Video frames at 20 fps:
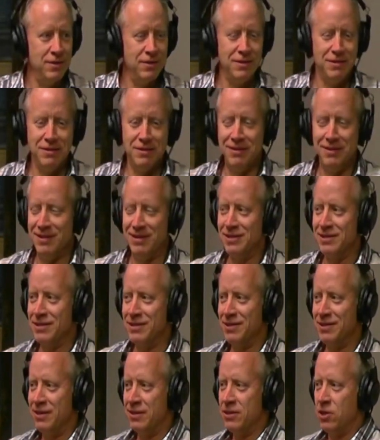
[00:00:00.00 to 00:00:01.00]
That's
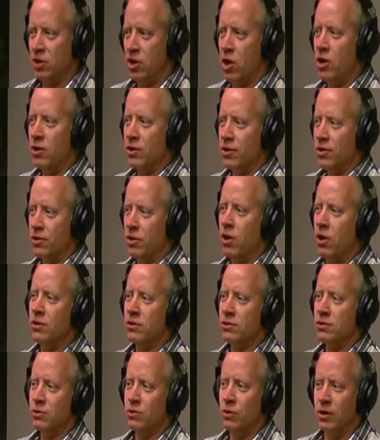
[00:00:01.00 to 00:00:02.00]
the long
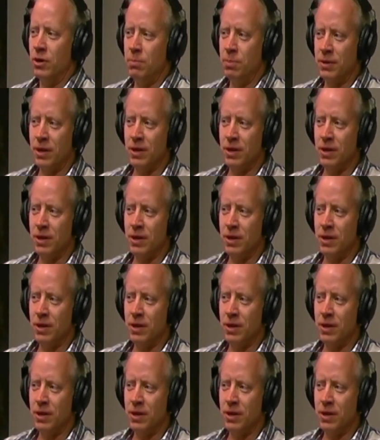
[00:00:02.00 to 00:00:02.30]
story.